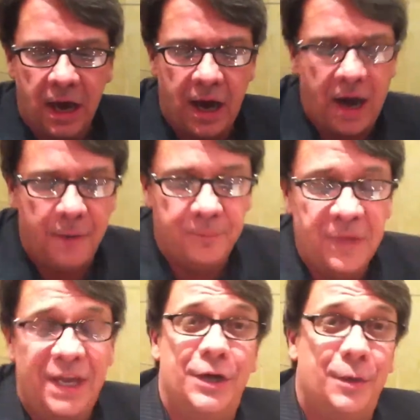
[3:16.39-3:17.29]

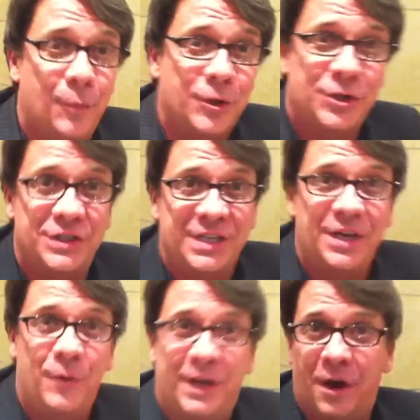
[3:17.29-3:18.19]
In an
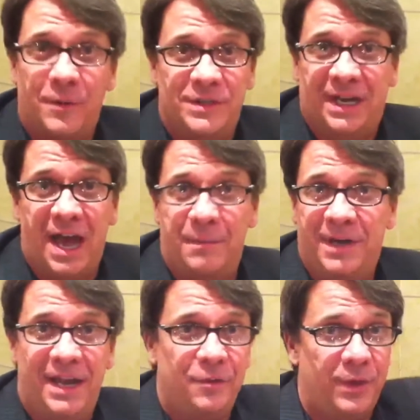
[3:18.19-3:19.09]
emergency, we can always
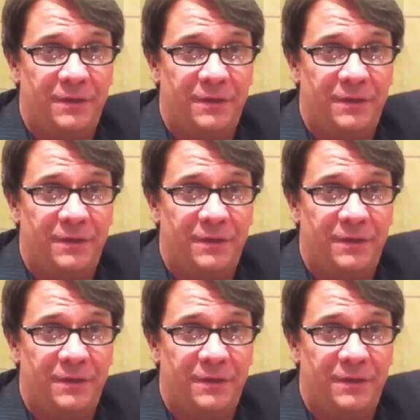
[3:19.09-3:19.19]
accommodate.